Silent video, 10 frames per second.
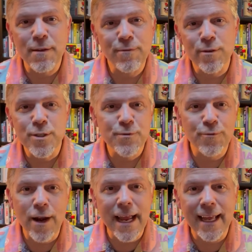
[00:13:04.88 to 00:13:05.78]
first
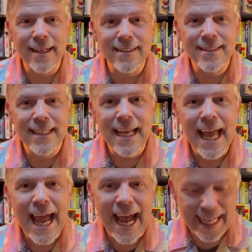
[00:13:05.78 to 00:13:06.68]
friend.
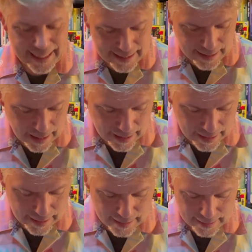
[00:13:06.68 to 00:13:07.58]
And
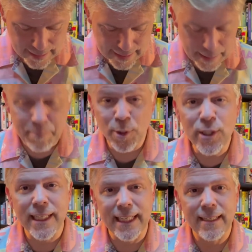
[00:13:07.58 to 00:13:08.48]
the
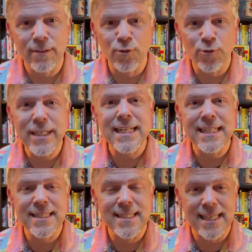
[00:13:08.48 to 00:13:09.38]
bully
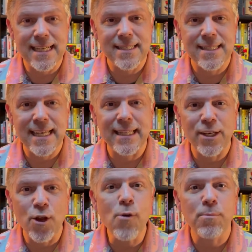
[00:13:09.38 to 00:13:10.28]
reads this in the
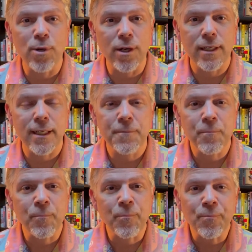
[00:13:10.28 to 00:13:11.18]
notebook
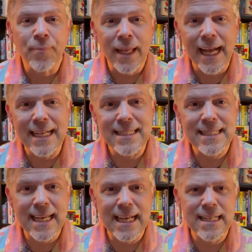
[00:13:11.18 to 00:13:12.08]
and
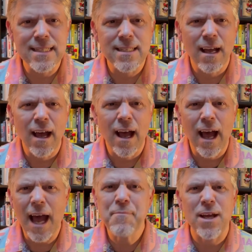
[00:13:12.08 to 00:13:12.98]
says,
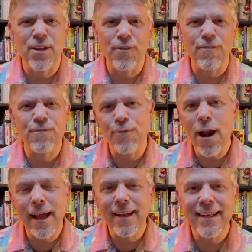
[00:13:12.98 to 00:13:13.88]
"I'm not your
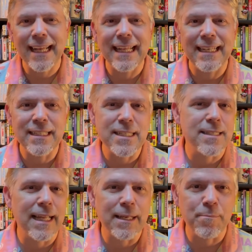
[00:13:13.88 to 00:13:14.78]
friend," and
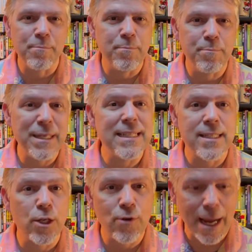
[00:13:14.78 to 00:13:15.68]
just like beats
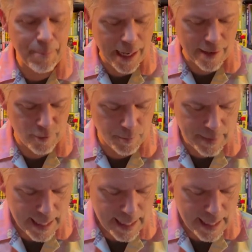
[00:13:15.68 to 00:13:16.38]
the crap out of him.